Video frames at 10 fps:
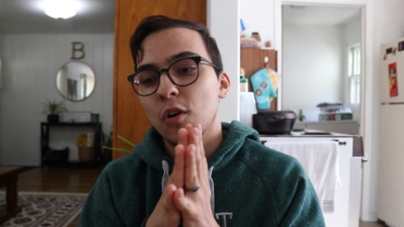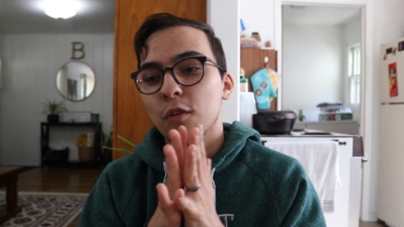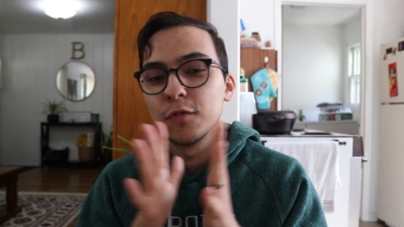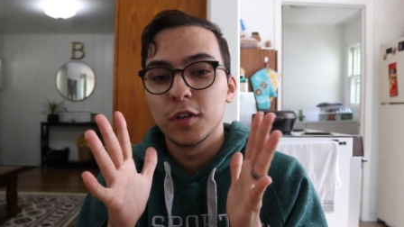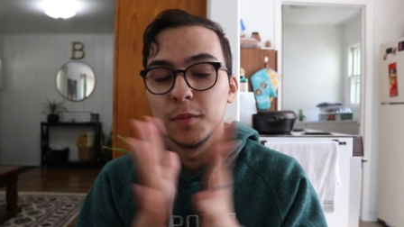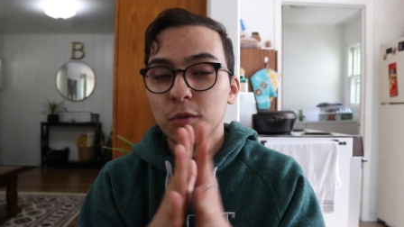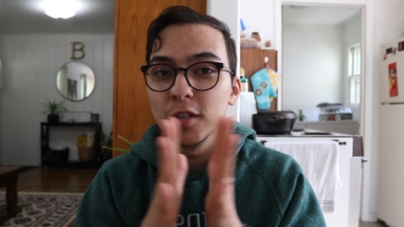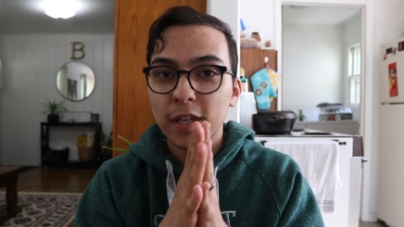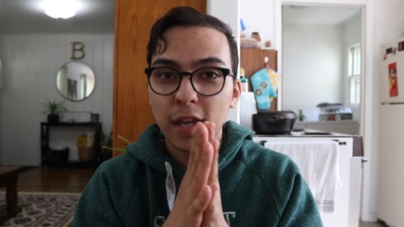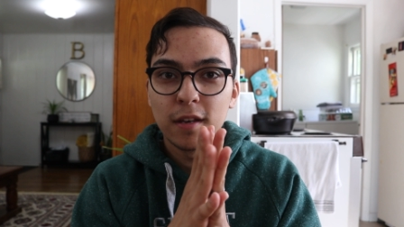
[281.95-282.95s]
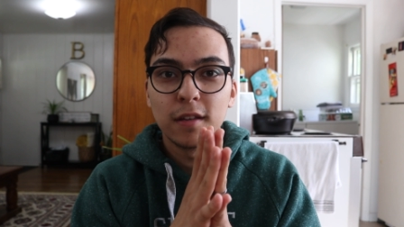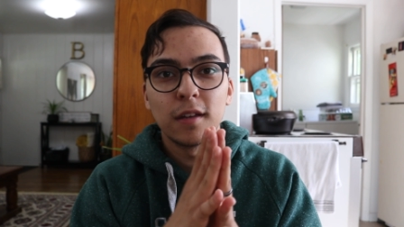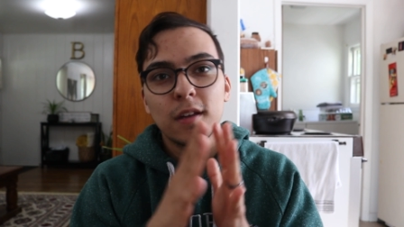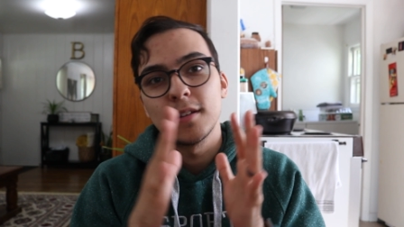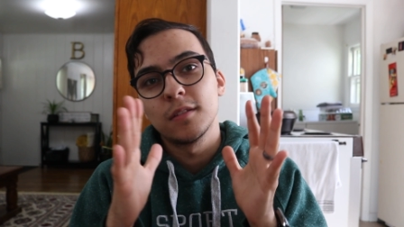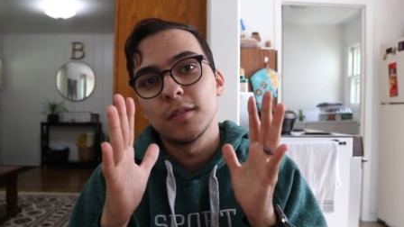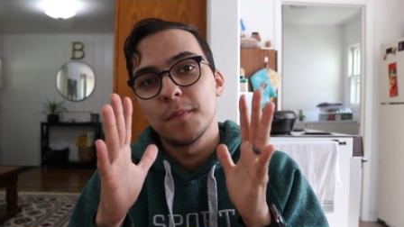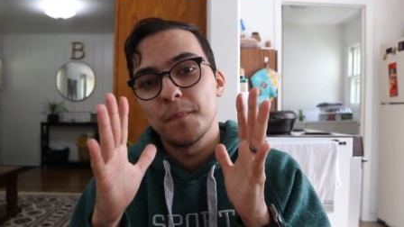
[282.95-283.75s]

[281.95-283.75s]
of communicating and